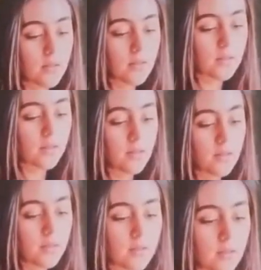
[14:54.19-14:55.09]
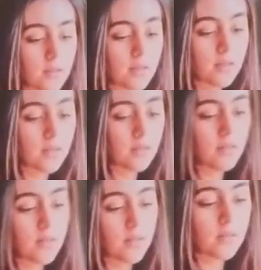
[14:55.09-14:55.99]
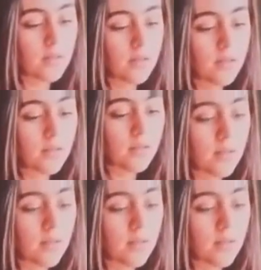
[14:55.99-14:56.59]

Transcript: it's a shawl, it's a sweater,